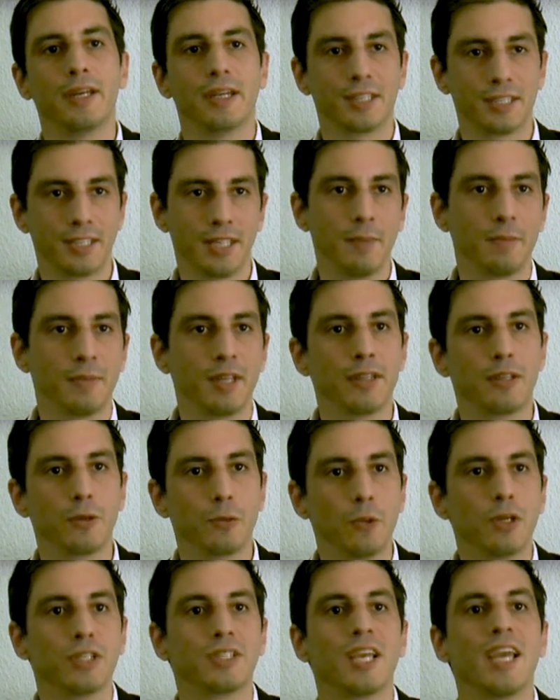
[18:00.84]
and accept that
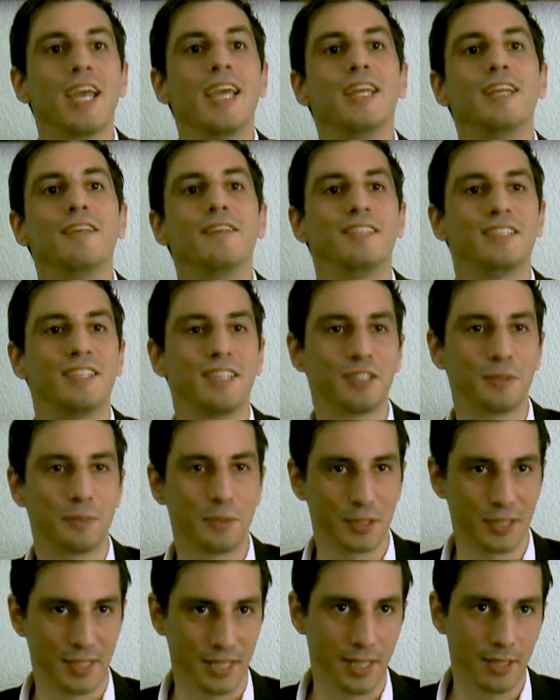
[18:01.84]
there was
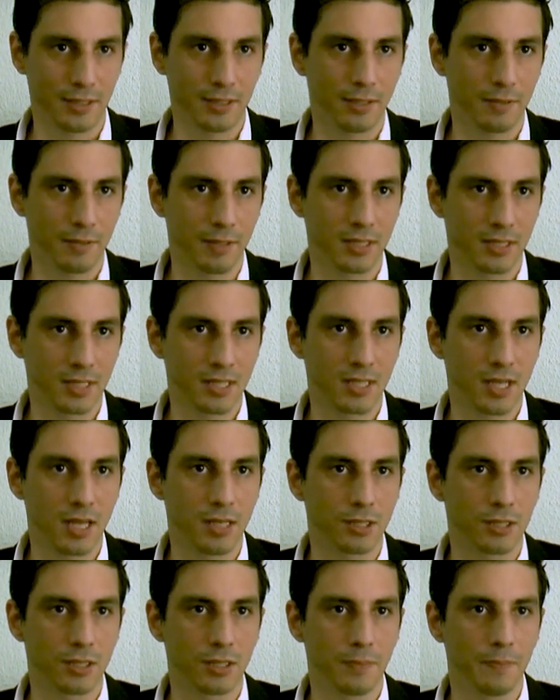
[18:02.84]
86% of
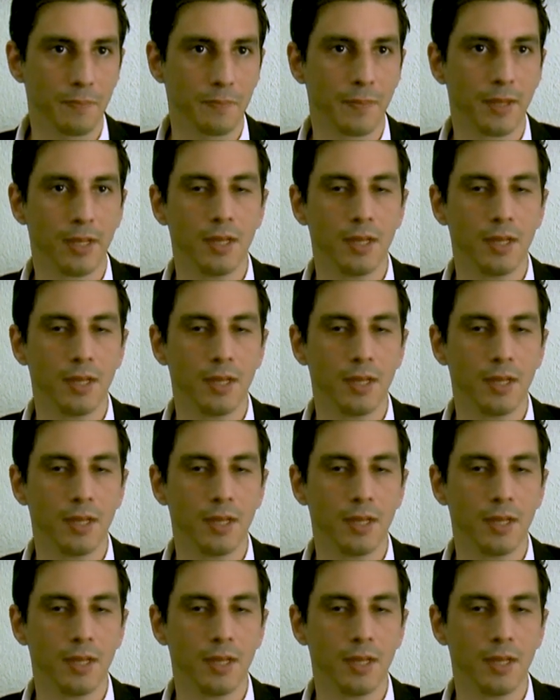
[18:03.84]
abstention.